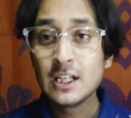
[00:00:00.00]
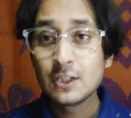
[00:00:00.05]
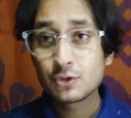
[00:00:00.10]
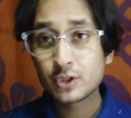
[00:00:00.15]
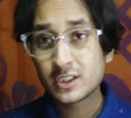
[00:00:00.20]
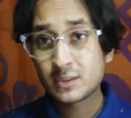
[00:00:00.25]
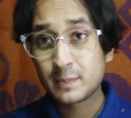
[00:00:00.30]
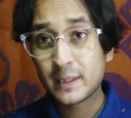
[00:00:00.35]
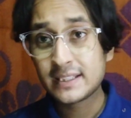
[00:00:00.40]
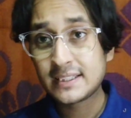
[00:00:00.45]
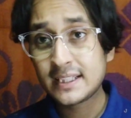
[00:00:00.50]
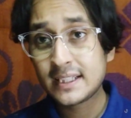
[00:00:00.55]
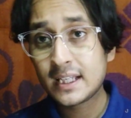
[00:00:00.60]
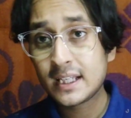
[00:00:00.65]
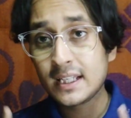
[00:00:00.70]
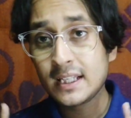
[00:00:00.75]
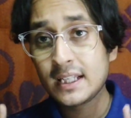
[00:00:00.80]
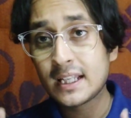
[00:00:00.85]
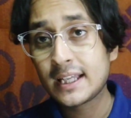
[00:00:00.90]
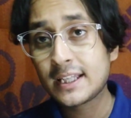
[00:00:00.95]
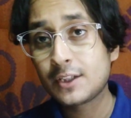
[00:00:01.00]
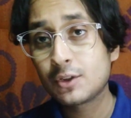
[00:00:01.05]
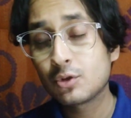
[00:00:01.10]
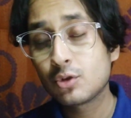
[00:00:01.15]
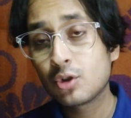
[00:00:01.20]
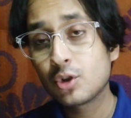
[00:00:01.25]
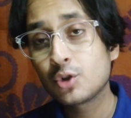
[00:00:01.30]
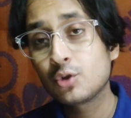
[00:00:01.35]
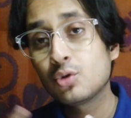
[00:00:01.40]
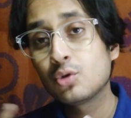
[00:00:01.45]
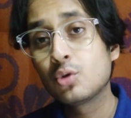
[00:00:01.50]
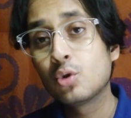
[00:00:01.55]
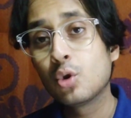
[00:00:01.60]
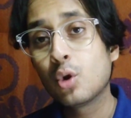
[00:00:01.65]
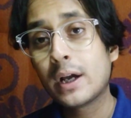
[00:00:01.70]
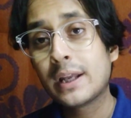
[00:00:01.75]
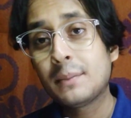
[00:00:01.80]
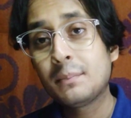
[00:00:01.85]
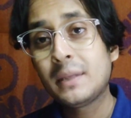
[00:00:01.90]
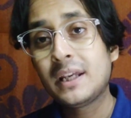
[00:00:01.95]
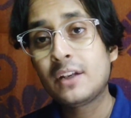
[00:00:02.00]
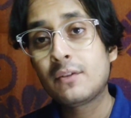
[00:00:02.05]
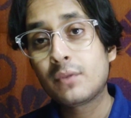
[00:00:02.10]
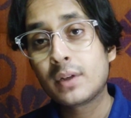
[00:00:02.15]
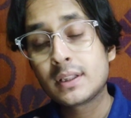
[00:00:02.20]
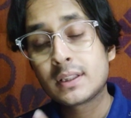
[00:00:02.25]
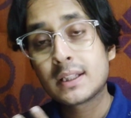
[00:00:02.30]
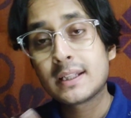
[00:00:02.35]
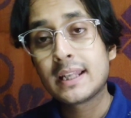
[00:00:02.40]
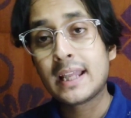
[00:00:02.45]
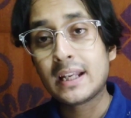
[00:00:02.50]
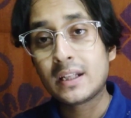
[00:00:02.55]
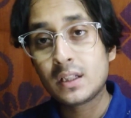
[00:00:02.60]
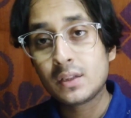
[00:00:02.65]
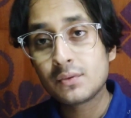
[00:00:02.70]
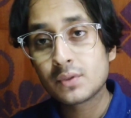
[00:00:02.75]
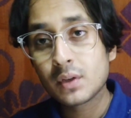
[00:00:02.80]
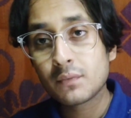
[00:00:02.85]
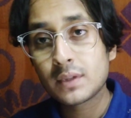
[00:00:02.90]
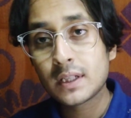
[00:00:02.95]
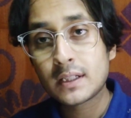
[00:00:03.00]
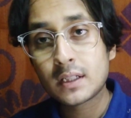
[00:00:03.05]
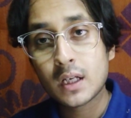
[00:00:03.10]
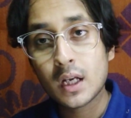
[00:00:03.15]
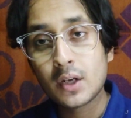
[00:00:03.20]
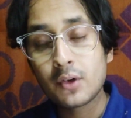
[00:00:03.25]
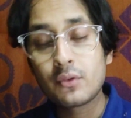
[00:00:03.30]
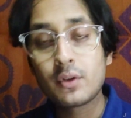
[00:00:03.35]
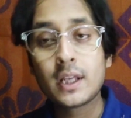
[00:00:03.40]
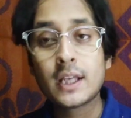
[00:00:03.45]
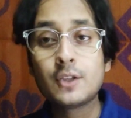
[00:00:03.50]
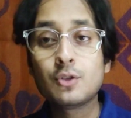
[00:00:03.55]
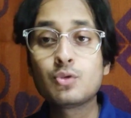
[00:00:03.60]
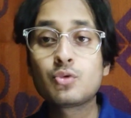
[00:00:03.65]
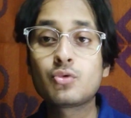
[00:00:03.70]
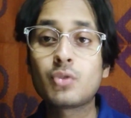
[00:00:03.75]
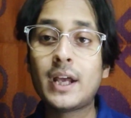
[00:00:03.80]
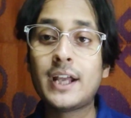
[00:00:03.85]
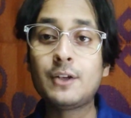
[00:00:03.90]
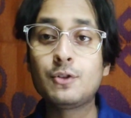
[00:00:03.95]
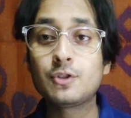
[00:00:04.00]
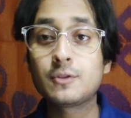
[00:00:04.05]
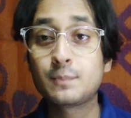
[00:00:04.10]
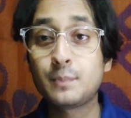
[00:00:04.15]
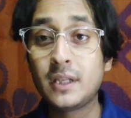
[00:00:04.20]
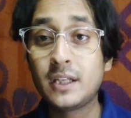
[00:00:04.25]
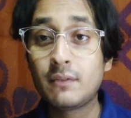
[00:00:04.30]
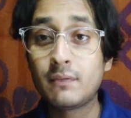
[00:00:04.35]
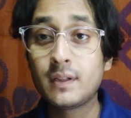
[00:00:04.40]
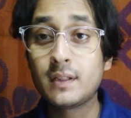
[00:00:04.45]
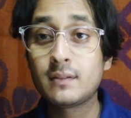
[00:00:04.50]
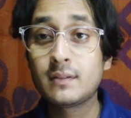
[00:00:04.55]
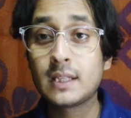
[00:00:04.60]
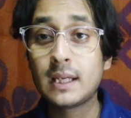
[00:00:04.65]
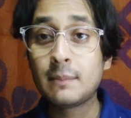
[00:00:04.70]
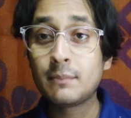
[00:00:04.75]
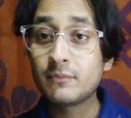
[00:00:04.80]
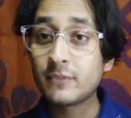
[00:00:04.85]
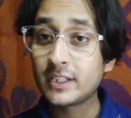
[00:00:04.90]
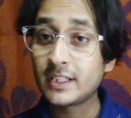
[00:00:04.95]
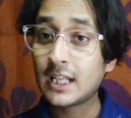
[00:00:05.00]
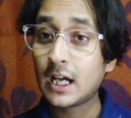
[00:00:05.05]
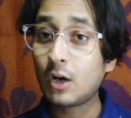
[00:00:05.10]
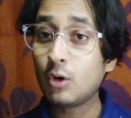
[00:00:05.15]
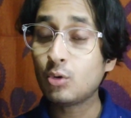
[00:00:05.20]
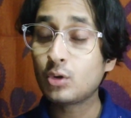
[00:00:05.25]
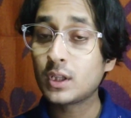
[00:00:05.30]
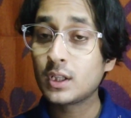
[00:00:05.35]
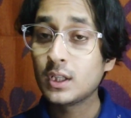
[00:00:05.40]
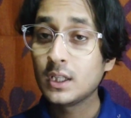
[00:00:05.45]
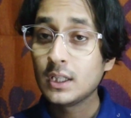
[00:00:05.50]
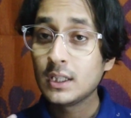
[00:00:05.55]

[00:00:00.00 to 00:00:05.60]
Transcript: so it's basically like you know you go and meet with the natives of that country and you try to speak with them without